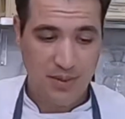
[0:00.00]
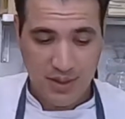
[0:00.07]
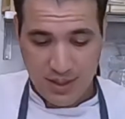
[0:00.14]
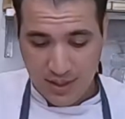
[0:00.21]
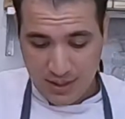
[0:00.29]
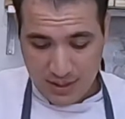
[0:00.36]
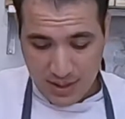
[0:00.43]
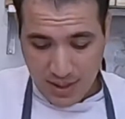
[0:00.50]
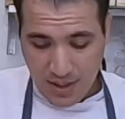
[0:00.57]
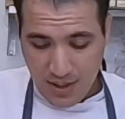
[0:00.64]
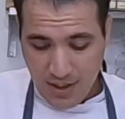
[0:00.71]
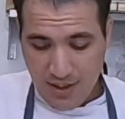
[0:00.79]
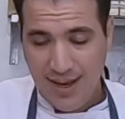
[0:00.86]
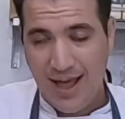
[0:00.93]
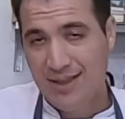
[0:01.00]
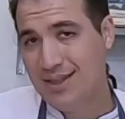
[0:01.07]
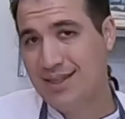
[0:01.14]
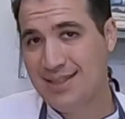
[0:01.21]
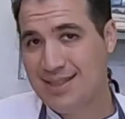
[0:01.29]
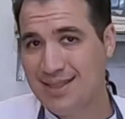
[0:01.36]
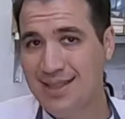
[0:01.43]
because now
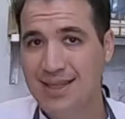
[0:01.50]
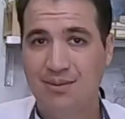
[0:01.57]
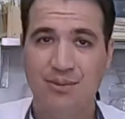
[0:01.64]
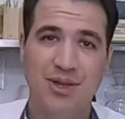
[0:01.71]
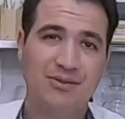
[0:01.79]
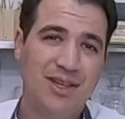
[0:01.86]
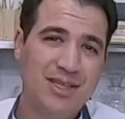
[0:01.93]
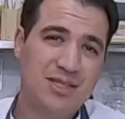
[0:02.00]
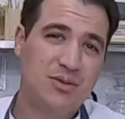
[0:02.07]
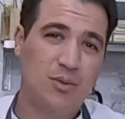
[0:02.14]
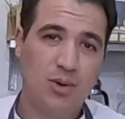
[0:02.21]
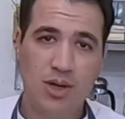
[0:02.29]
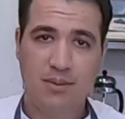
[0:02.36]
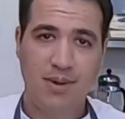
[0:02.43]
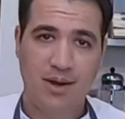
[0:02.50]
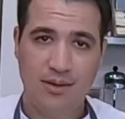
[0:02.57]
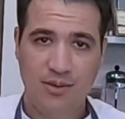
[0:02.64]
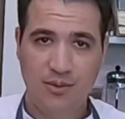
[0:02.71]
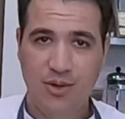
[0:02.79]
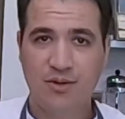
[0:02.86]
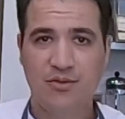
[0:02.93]
that it's clean, we have less to worry about.
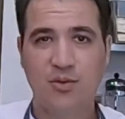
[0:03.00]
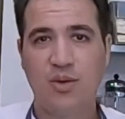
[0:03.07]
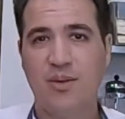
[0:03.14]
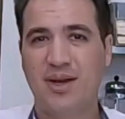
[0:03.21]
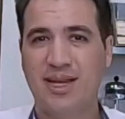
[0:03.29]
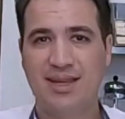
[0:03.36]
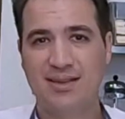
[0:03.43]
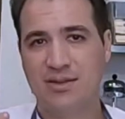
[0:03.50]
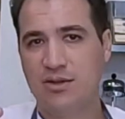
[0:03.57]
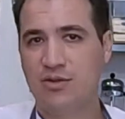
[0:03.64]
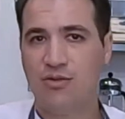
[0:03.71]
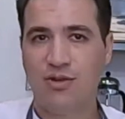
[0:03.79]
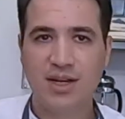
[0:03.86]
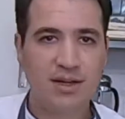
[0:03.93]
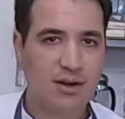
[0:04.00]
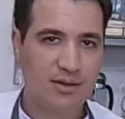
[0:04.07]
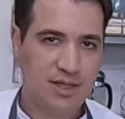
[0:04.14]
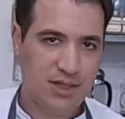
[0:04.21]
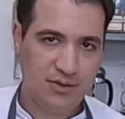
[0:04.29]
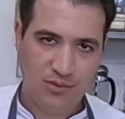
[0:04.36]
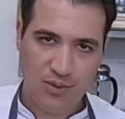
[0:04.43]
And we don't have to worry about getting a little grit in our
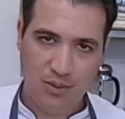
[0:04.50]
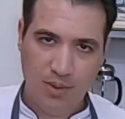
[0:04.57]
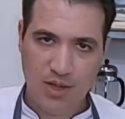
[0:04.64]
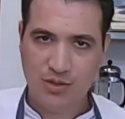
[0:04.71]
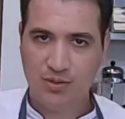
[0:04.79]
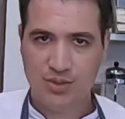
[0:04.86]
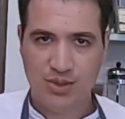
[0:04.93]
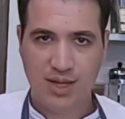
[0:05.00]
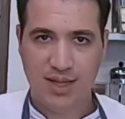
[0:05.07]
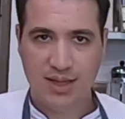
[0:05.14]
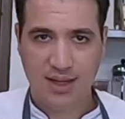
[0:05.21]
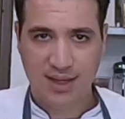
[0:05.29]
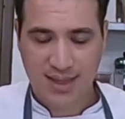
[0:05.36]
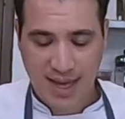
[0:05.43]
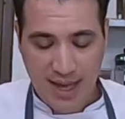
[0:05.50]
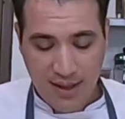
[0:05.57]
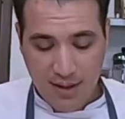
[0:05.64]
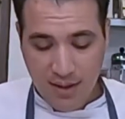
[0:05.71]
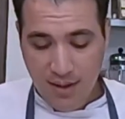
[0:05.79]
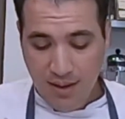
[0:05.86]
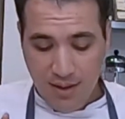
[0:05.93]
teeth from the mushrooms or anything like that.
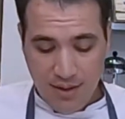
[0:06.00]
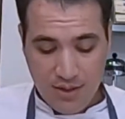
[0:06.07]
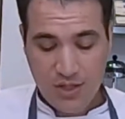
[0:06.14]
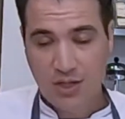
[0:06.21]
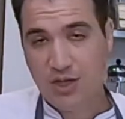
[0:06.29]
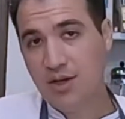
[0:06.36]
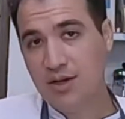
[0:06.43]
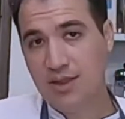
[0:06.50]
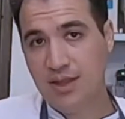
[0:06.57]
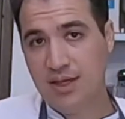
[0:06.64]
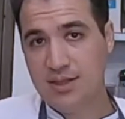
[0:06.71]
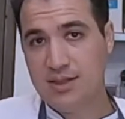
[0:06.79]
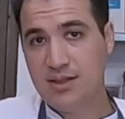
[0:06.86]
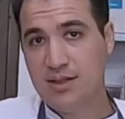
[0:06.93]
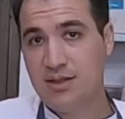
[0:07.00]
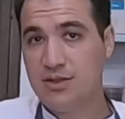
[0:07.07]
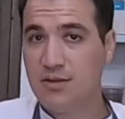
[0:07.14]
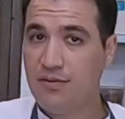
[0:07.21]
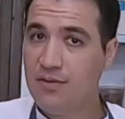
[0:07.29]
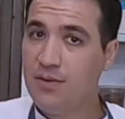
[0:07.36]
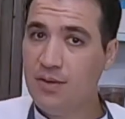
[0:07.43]
To cook these, there's
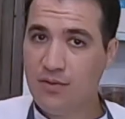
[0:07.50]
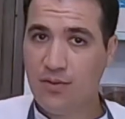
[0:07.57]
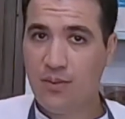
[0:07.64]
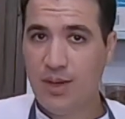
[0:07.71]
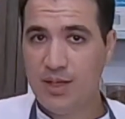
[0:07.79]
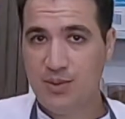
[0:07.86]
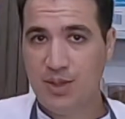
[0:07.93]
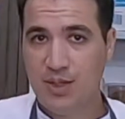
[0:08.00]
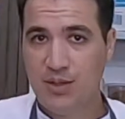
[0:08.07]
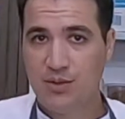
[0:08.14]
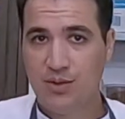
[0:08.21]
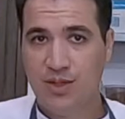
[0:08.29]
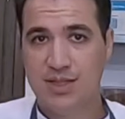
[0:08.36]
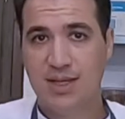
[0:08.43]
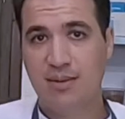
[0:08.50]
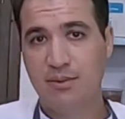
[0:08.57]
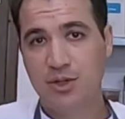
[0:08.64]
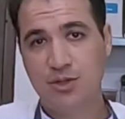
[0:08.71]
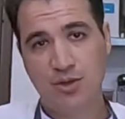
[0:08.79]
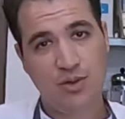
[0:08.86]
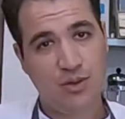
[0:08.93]
a few different ways we can do this. Now I'm
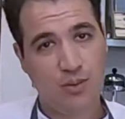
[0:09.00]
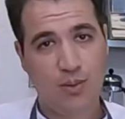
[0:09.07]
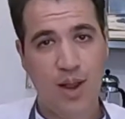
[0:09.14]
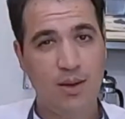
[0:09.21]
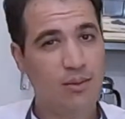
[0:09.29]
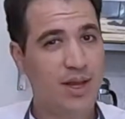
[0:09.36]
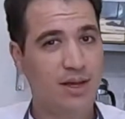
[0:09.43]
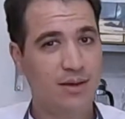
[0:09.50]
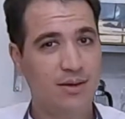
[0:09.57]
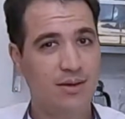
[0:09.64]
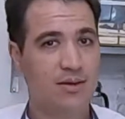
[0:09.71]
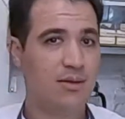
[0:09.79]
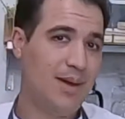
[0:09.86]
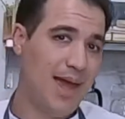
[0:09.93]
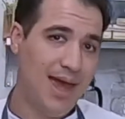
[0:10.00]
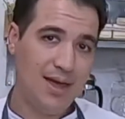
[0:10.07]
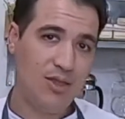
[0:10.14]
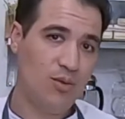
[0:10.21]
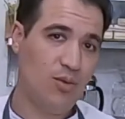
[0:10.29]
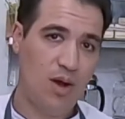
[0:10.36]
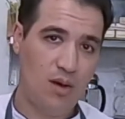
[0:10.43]
going to show you the right way to cook them and
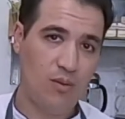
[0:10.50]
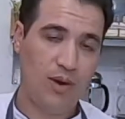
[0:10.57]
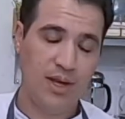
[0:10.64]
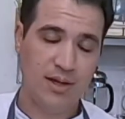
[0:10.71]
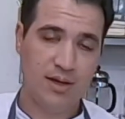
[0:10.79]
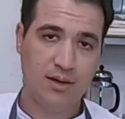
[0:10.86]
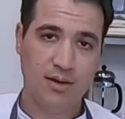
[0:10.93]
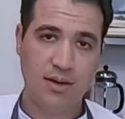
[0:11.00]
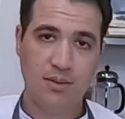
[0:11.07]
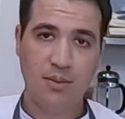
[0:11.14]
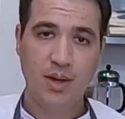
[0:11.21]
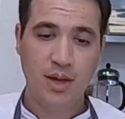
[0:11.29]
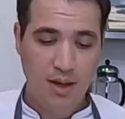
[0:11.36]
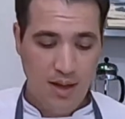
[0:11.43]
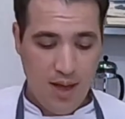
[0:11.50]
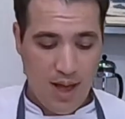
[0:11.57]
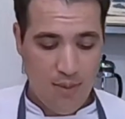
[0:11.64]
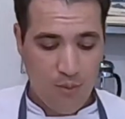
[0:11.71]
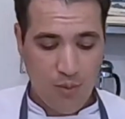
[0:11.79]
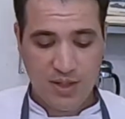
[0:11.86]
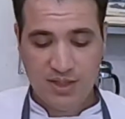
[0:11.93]
the wrong way to cook them.
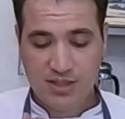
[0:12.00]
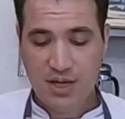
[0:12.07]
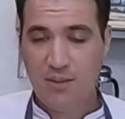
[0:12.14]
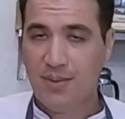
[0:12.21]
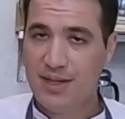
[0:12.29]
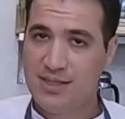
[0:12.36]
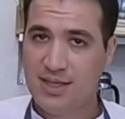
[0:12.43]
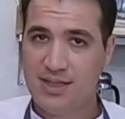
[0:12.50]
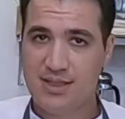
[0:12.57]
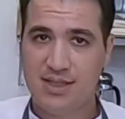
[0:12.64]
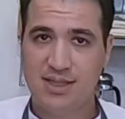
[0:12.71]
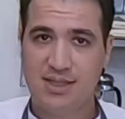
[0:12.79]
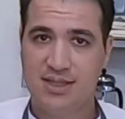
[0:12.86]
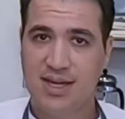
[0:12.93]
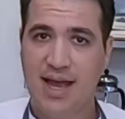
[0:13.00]
But we're going to start by slicing these in